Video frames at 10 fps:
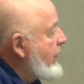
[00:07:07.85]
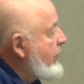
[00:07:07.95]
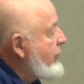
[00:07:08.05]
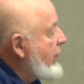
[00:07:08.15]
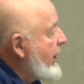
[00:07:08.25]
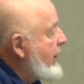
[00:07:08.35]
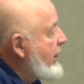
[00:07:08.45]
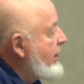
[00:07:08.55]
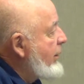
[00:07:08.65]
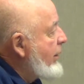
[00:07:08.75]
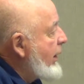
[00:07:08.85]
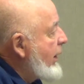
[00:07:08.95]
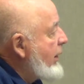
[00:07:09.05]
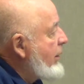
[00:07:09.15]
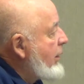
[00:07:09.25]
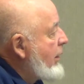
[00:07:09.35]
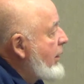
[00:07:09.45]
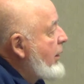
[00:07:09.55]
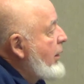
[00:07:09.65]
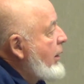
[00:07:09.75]
decided that
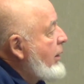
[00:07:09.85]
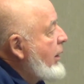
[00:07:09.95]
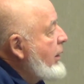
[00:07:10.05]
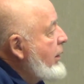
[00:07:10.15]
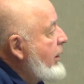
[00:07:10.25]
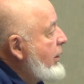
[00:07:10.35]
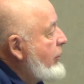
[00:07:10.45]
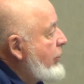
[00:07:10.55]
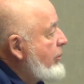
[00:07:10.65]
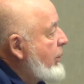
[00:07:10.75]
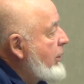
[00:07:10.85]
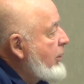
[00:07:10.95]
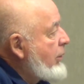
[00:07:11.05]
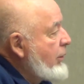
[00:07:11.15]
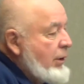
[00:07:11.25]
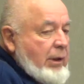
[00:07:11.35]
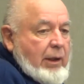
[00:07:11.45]
they needed to build